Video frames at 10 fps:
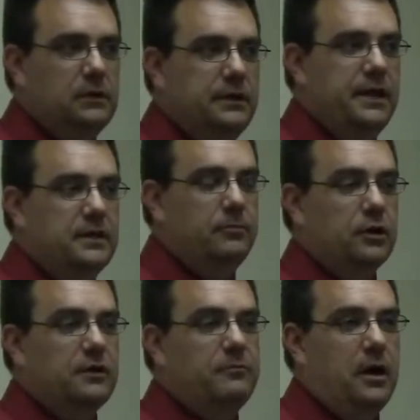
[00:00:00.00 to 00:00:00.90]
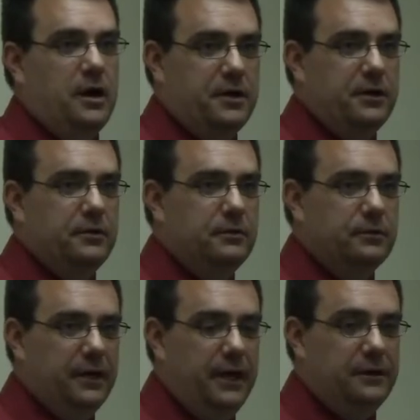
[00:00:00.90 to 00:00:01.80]
in the book of Mark.
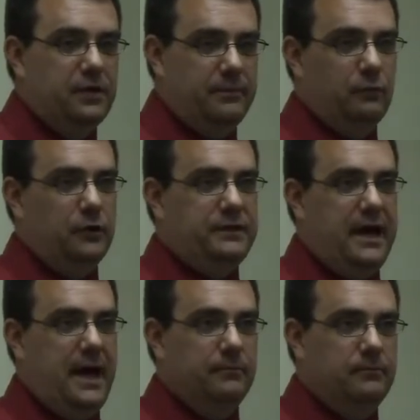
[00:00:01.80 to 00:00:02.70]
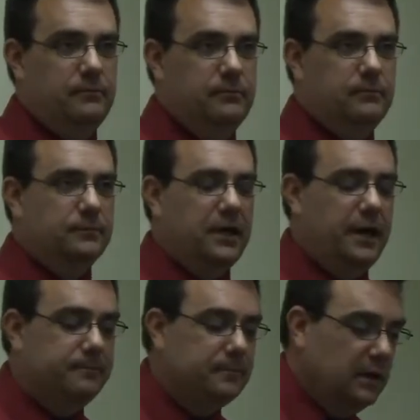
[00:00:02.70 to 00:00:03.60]
Okay, is everybody with that?
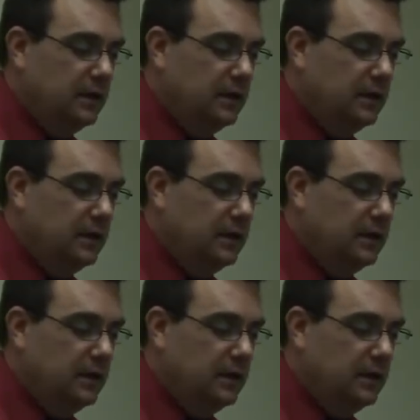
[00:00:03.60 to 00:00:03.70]
Okay.